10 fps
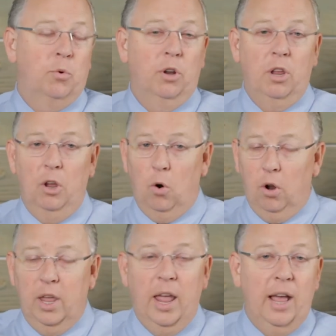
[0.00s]
We're looking at oral
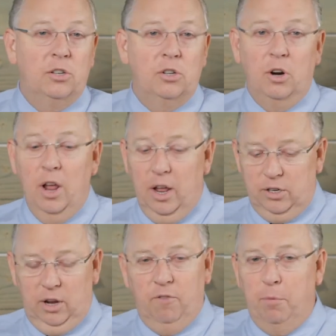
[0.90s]
cancer,
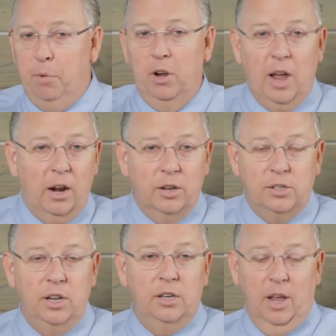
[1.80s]
checking for periodontal
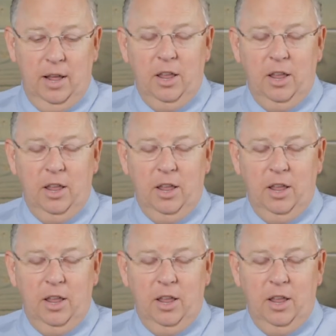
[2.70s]
disease.